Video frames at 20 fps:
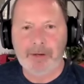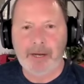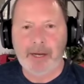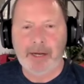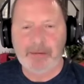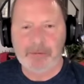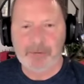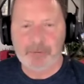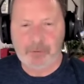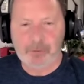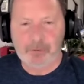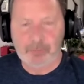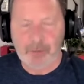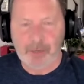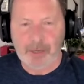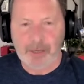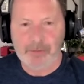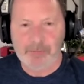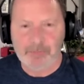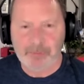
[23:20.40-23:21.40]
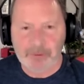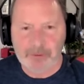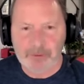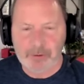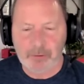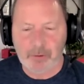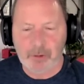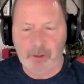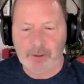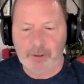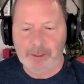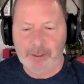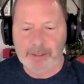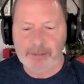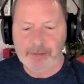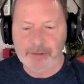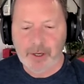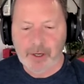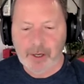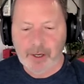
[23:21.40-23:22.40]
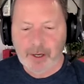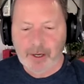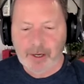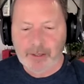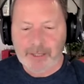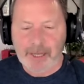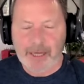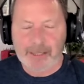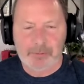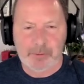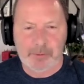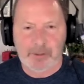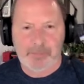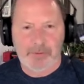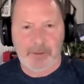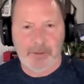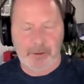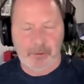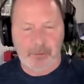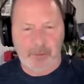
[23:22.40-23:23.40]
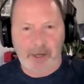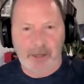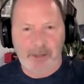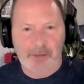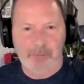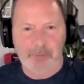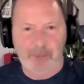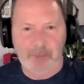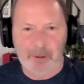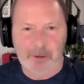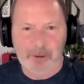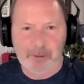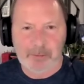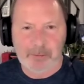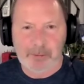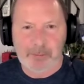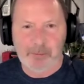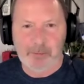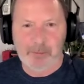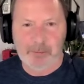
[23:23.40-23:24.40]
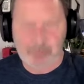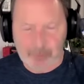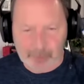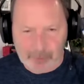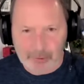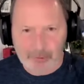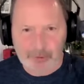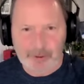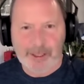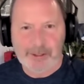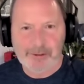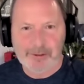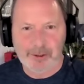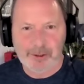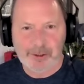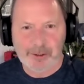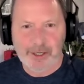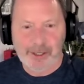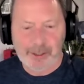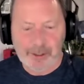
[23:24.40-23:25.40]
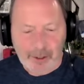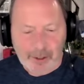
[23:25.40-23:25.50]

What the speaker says: guy. I had very strong legs. That's what I found attractive when I looked at people, was what do their legs look like.